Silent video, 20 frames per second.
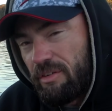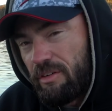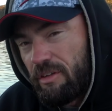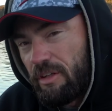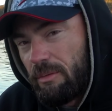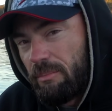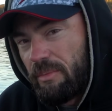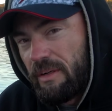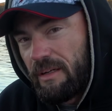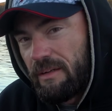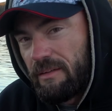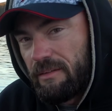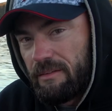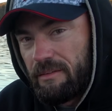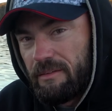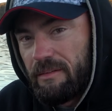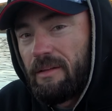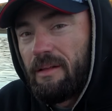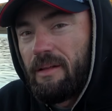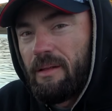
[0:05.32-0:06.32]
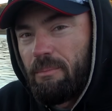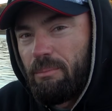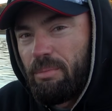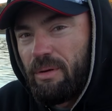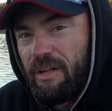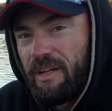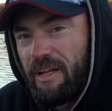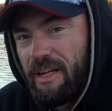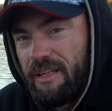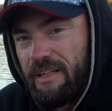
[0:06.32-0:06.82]
a kilometre.
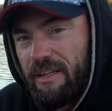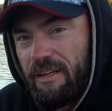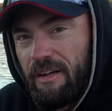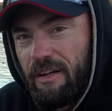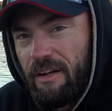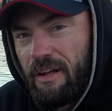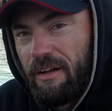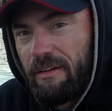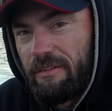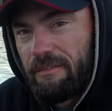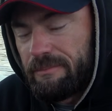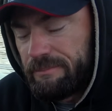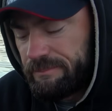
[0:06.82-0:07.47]
Pretty handy to know.